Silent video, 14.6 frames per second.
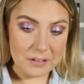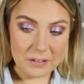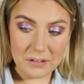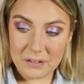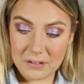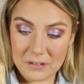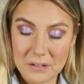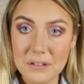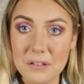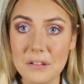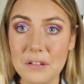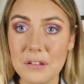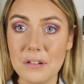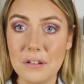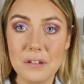no,
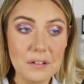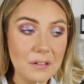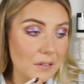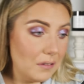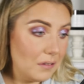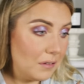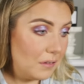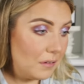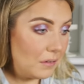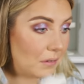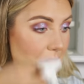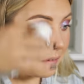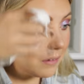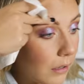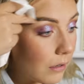oh no, oh no.
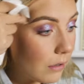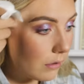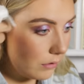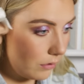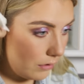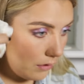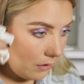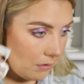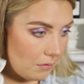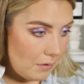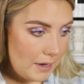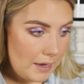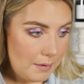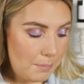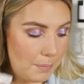No, go
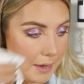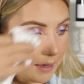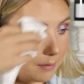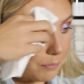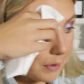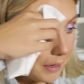away, bad